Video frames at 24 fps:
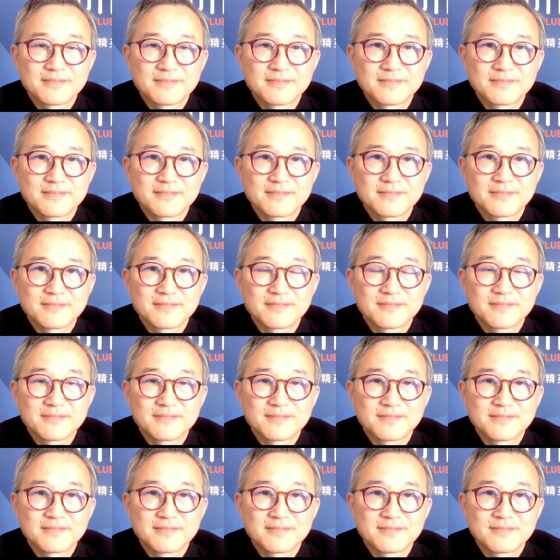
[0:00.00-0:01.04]

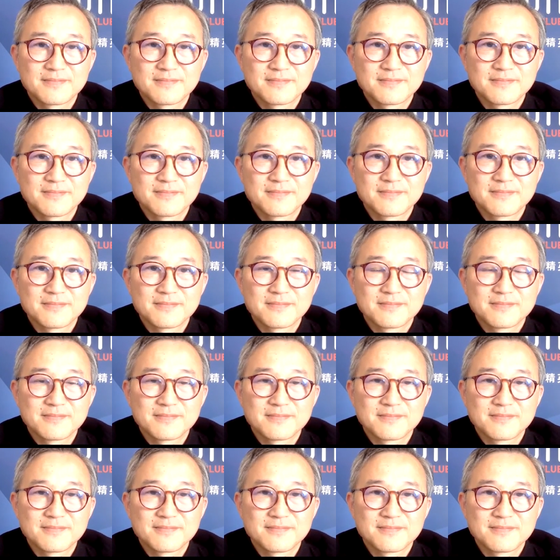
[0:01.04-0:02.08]

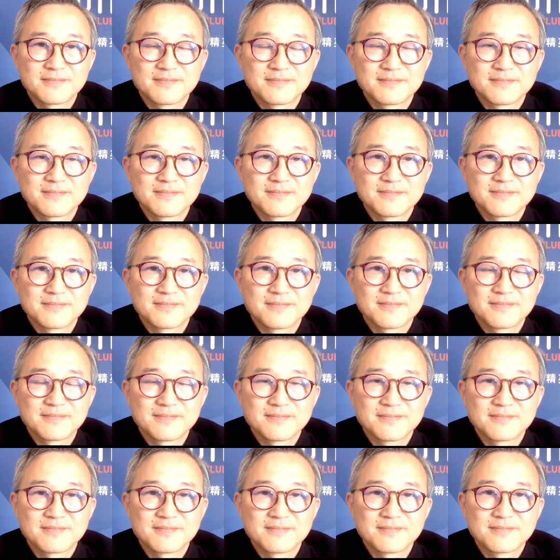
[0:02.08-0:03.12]

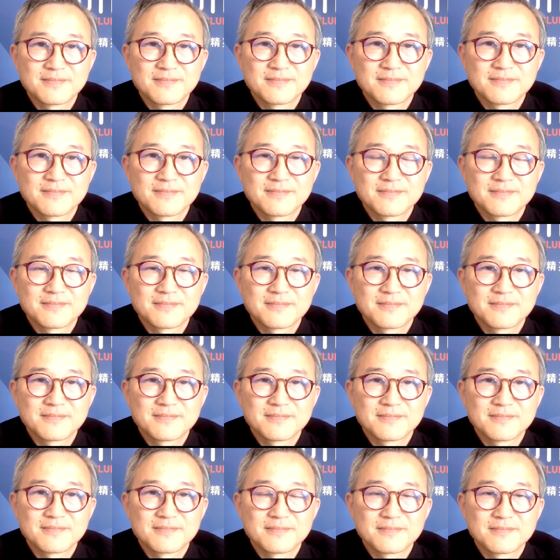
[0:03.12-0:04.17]

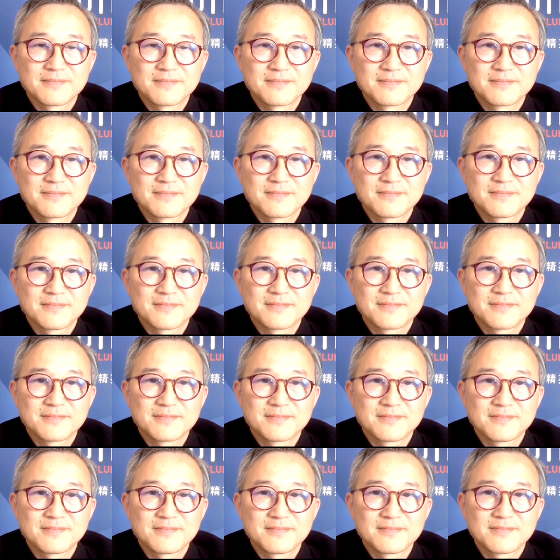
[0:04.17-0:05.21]

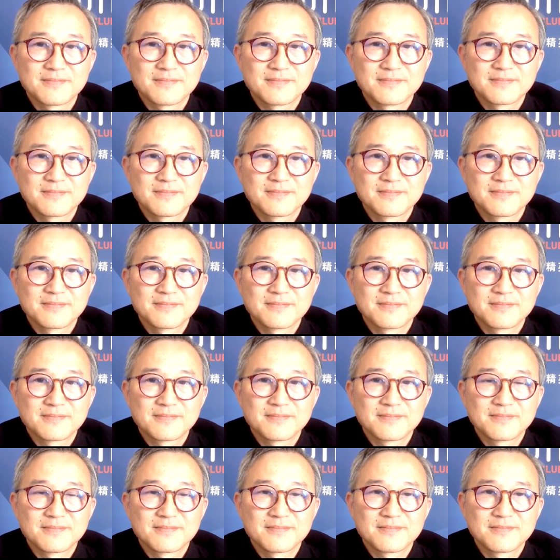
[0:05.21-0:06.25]

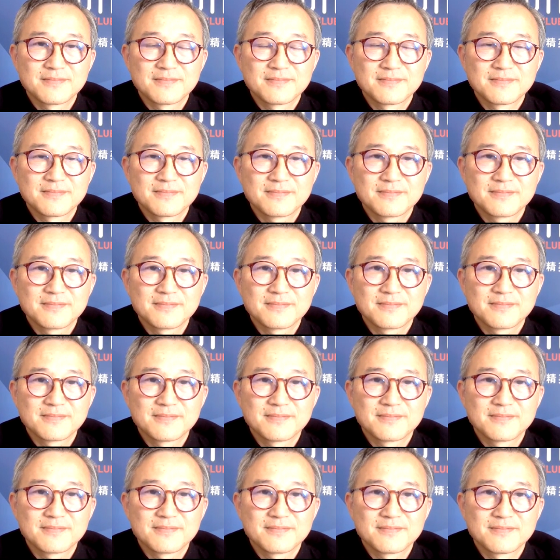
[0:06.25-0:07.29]

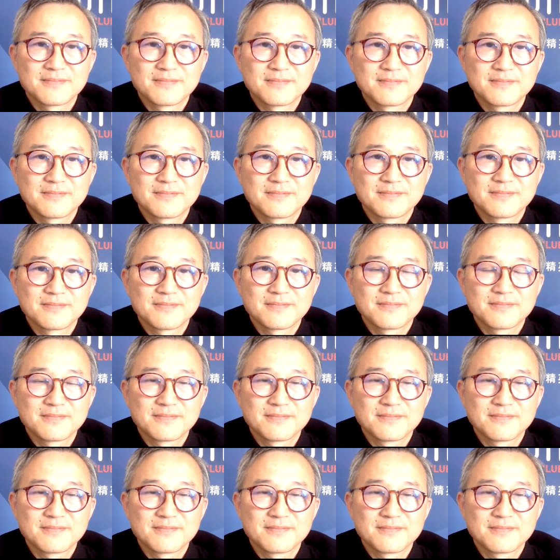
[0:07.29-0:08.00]
(not speaking)